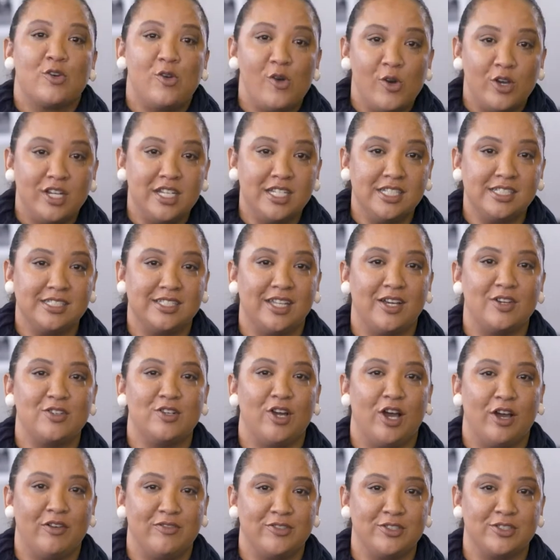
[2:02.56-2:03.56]

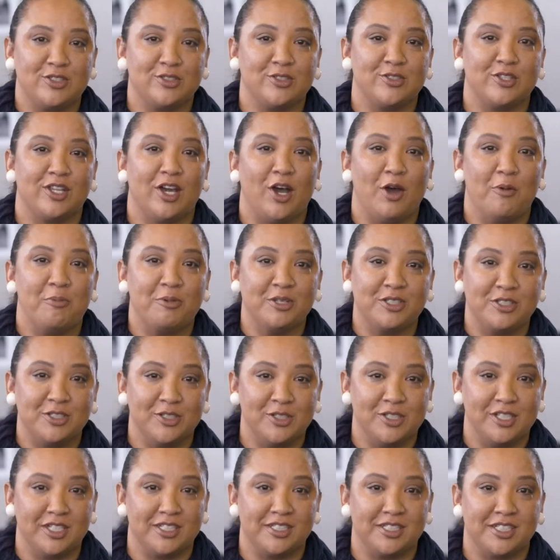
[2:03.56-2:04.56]
Cornerstone offers you the
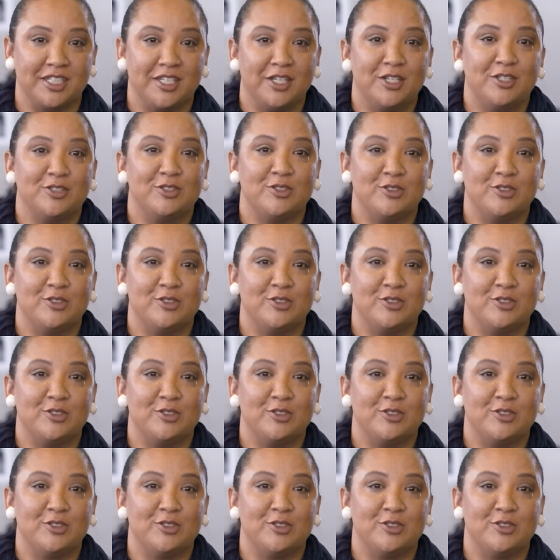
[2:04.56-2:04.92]
opportunity